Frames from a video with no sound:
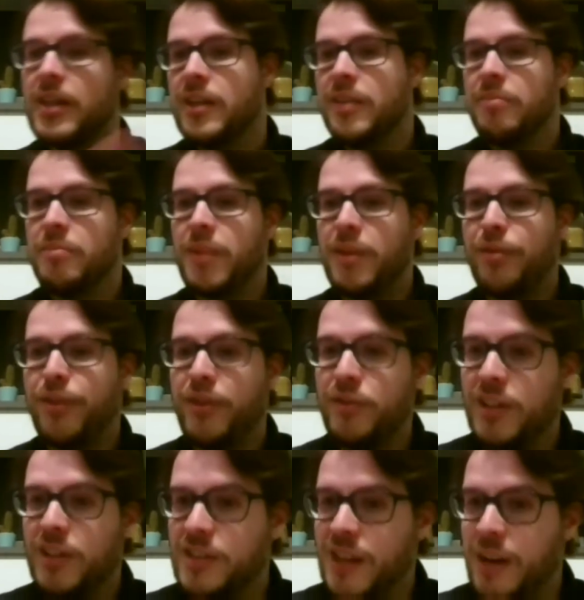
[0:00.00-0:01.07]
my favorite
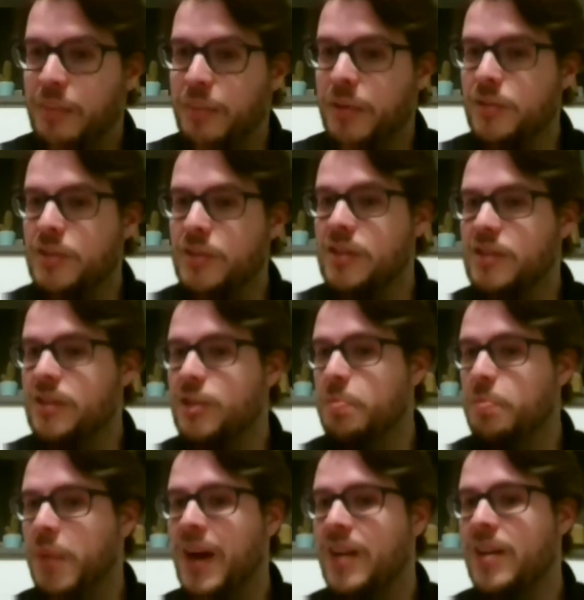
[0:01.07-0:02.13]
example always is the
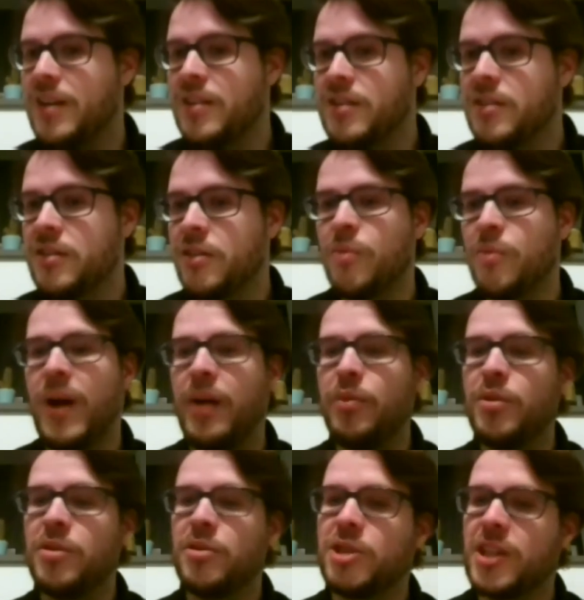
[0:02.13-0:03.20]
Sparkassen. Why
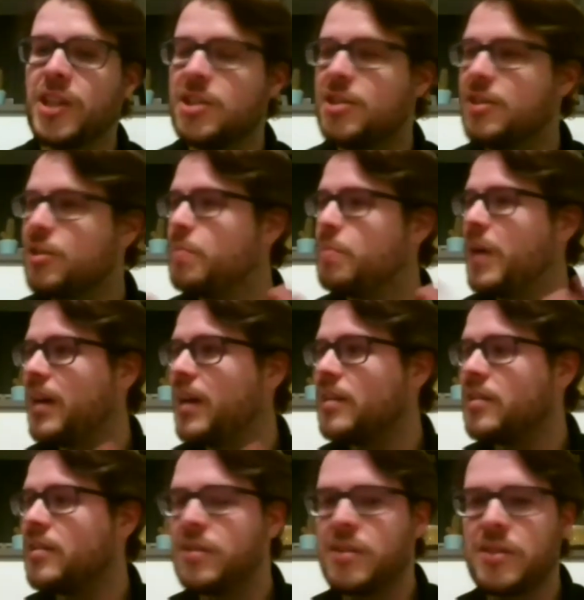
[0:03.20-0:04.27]
would you change the
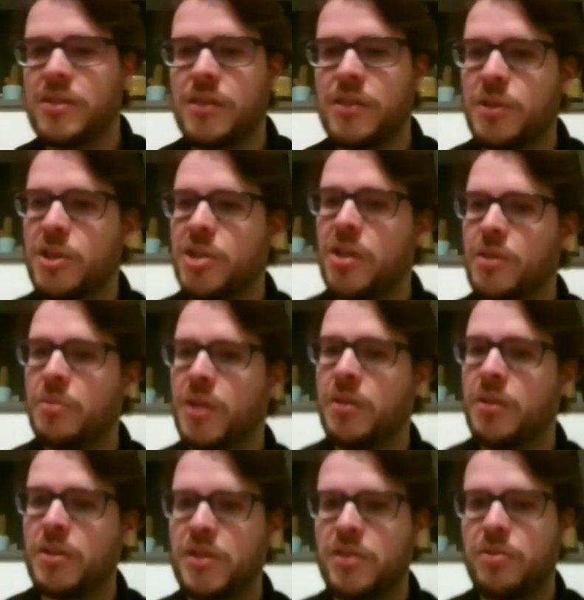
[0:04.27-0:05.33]
Sparkassen system in Germany?
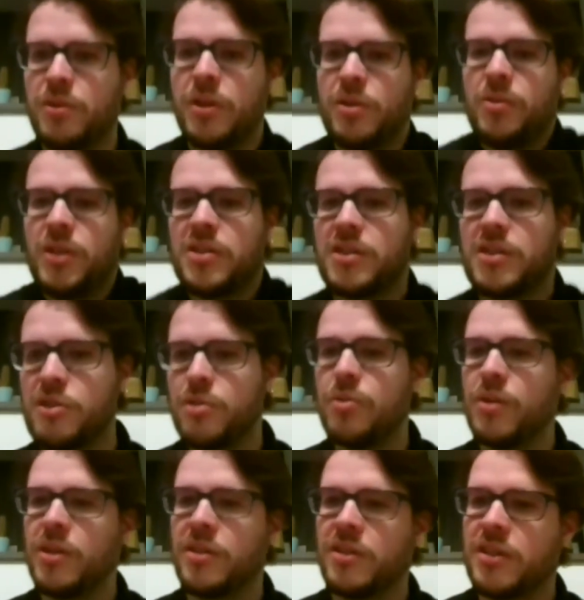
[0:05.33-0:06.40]
Because we're doing it since
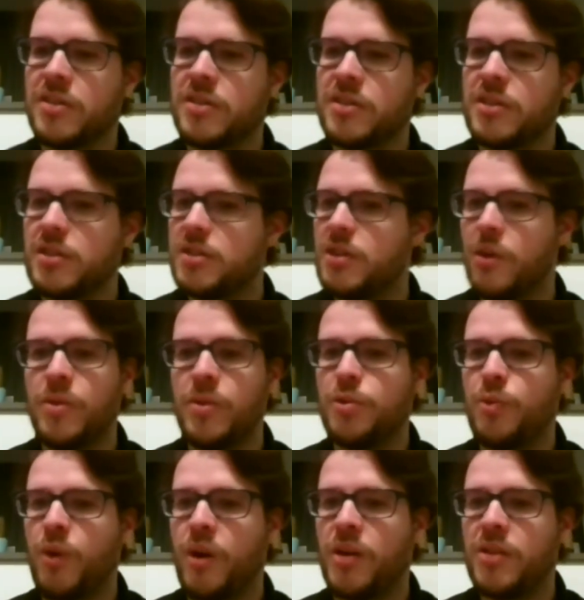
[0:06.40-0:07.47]
200 years and it always
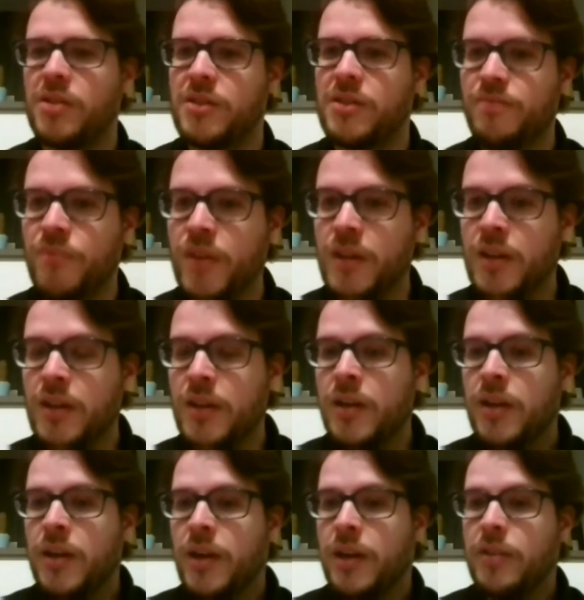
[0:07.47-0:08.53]
worked.
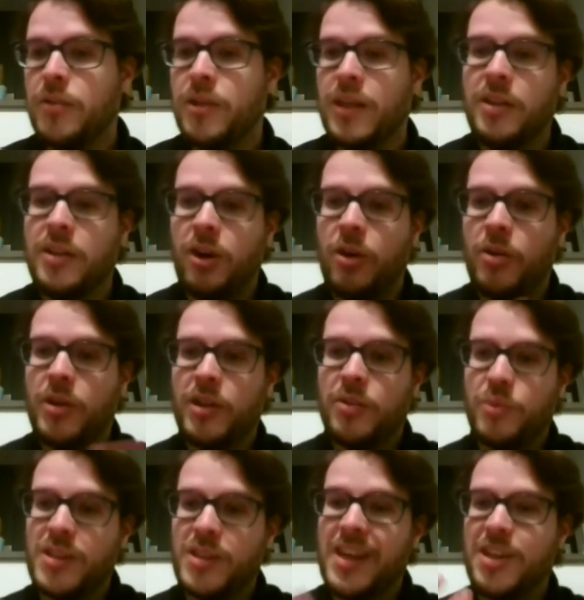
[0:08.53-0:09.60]
And then you look at
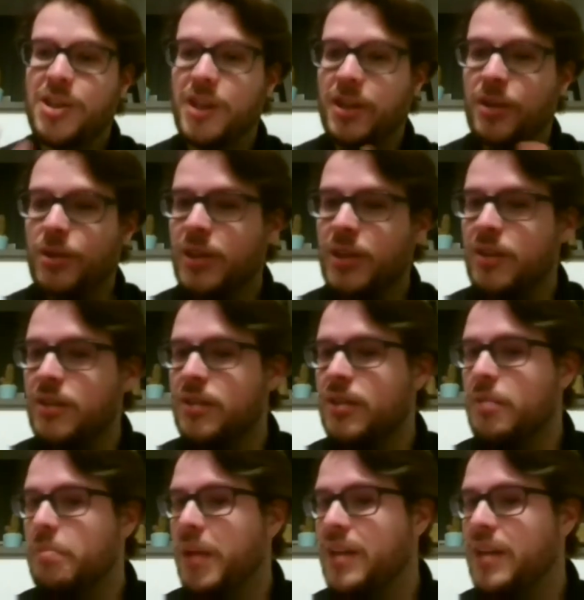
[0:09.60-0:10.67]
what's actually going on in the
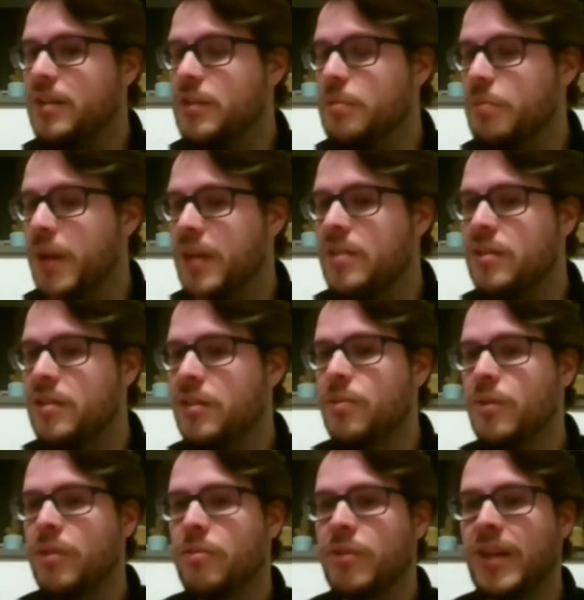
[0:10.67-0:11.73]
banking space, and you
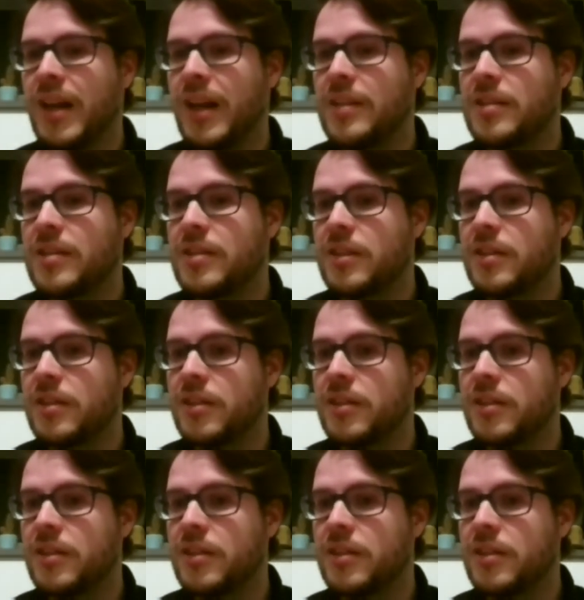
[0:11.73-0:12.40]
will realize that